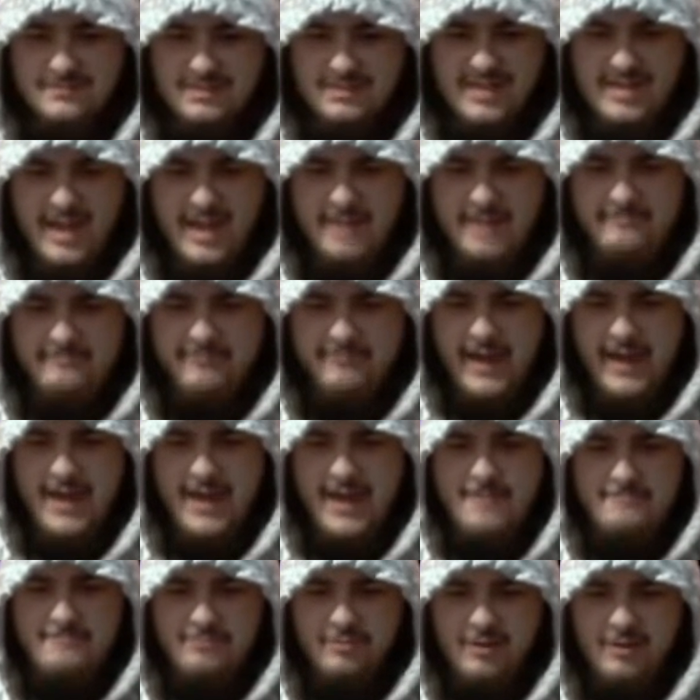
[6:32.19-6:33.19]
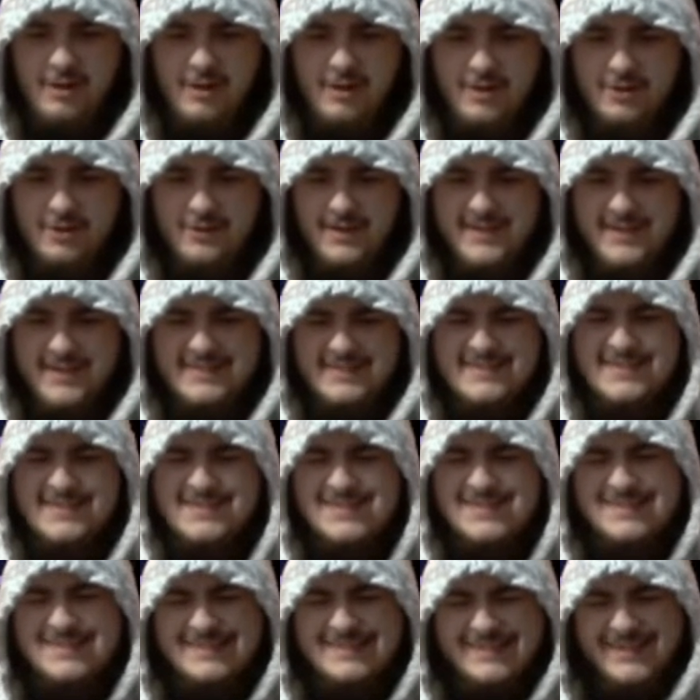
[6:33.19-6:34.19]
Saved game progress. This is
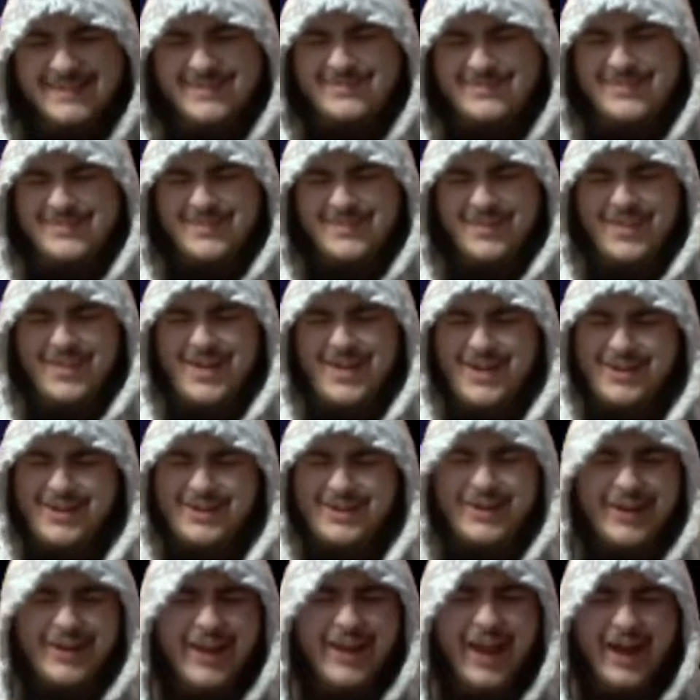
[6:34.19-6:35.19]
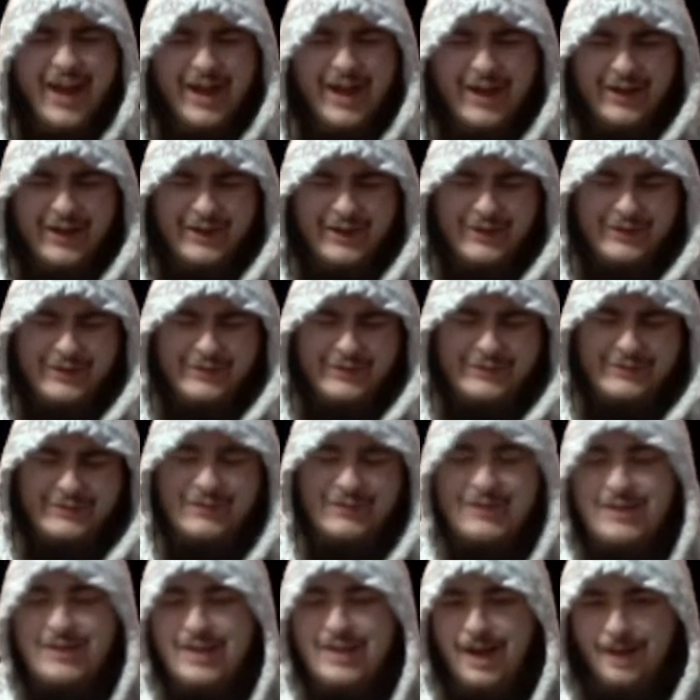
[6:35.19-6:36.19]
the emulator.
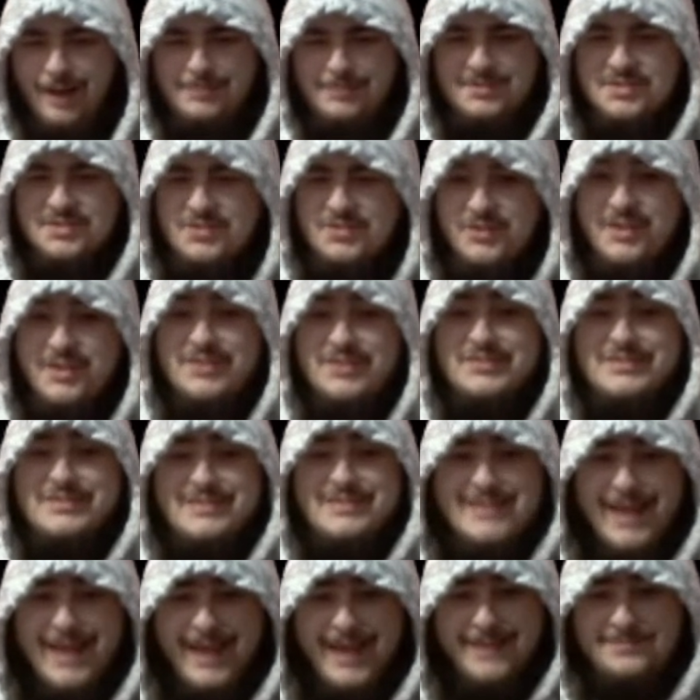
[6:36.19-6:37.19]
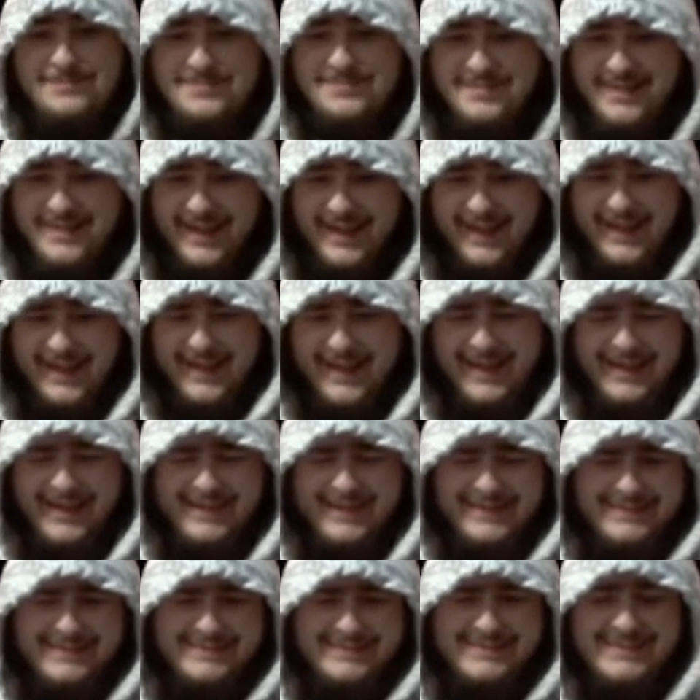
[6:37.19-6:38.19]
No, I'm just going to use save
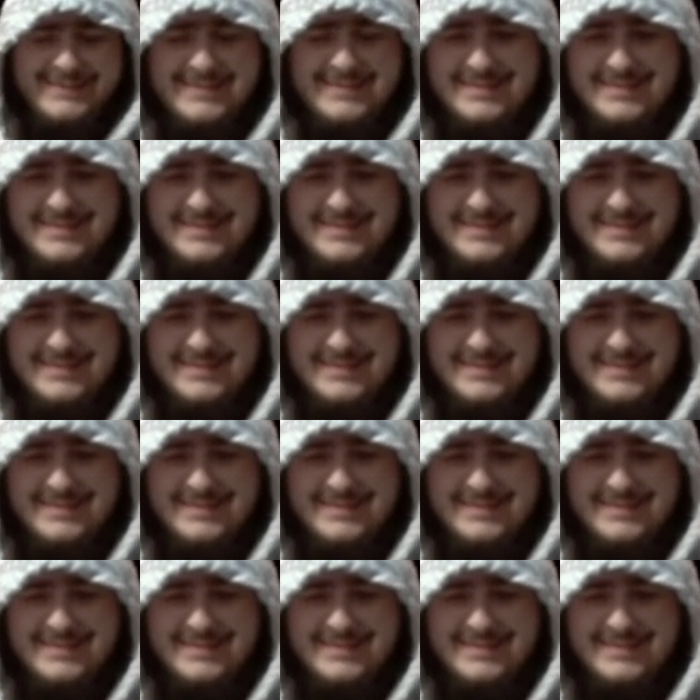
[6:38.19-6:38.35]
states.